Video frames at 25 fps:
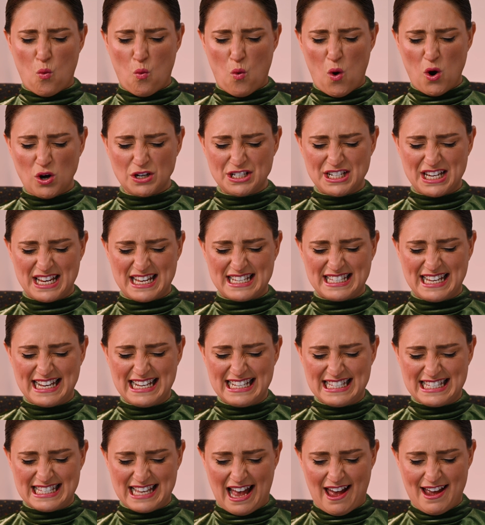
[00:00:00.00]
What is
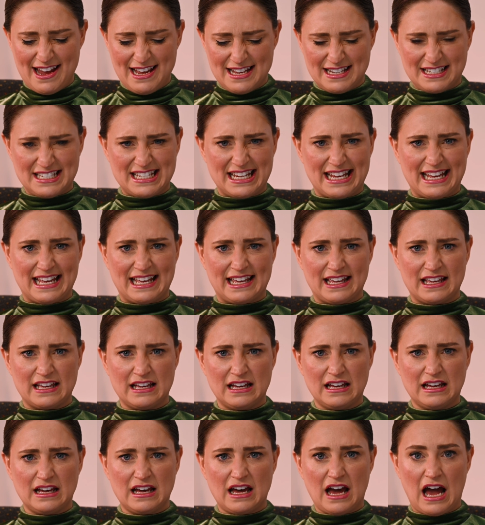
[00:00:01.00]
anxiety?
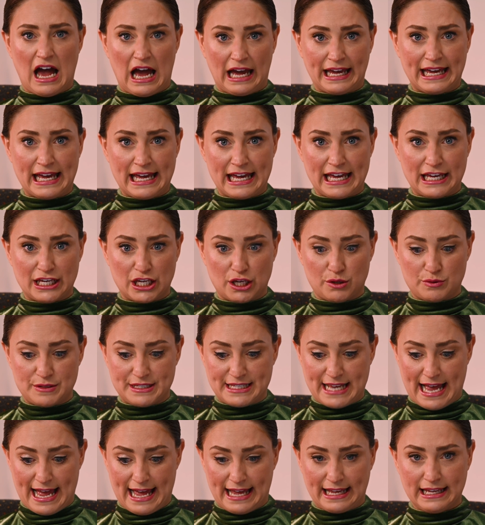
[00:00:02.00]
I hear you
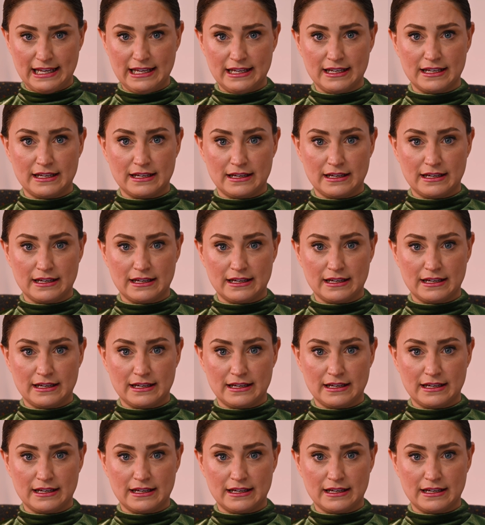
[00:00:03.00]
say.